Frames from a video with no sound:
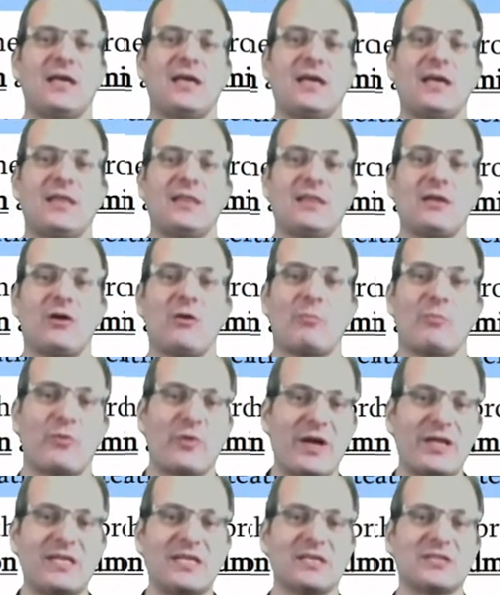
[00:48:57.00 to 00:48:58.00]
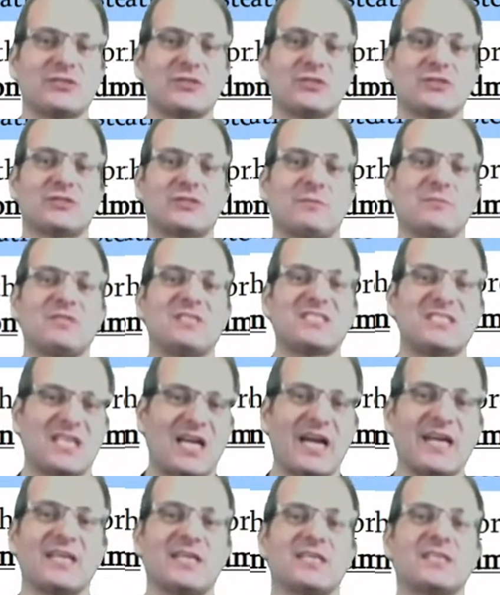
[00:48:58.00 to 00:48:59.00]
the operating system
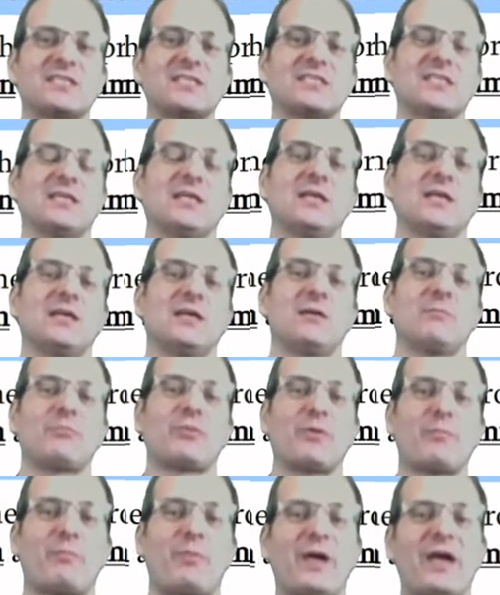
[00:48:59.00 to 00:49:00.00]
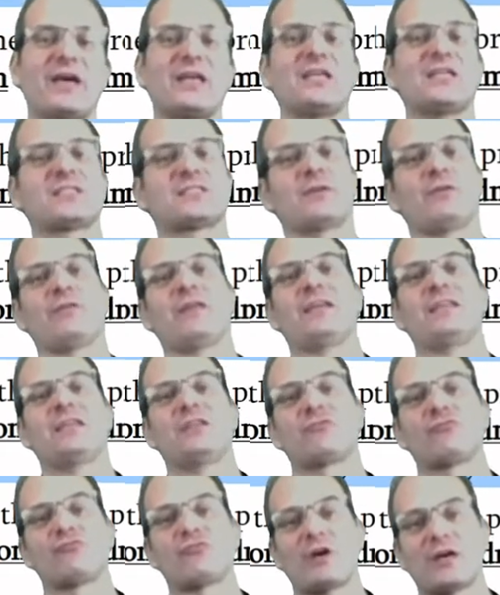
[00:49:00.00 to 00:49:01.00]
designers prepared it so that it
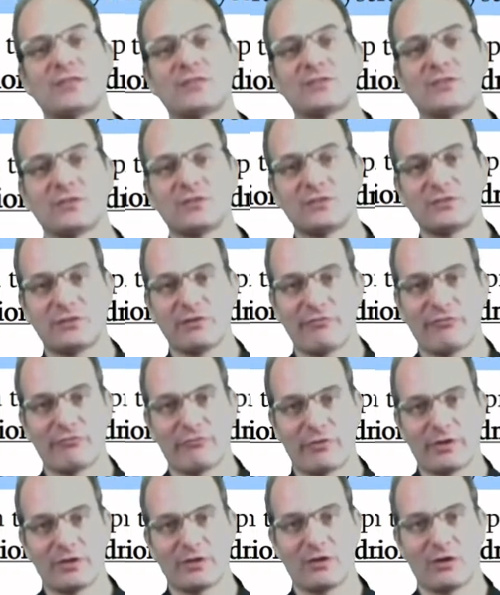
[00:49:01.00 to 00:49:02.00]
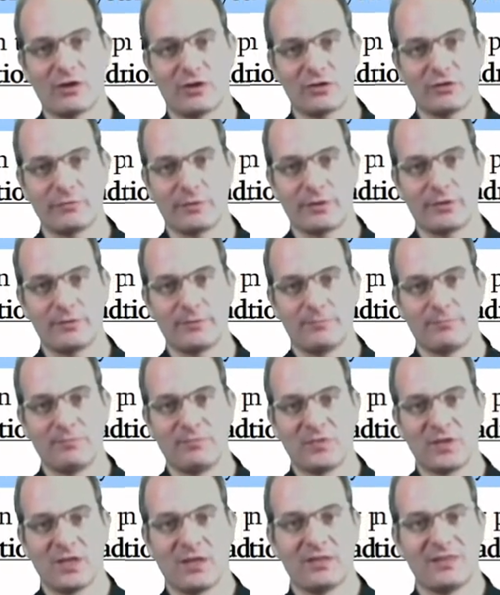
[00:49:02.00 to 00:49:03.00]
runs on different hardware.
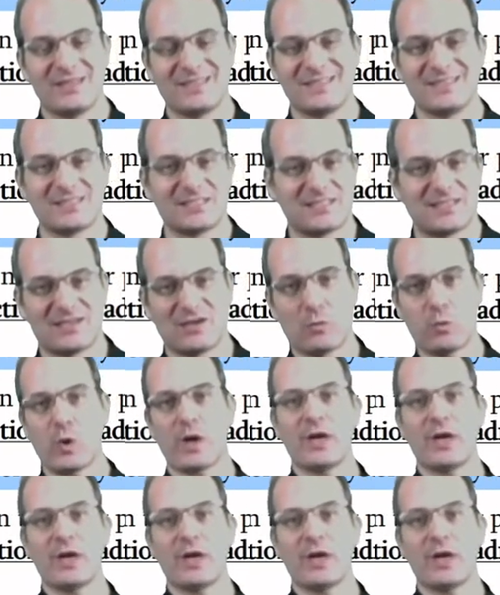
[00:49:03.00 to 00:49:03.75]
This is quite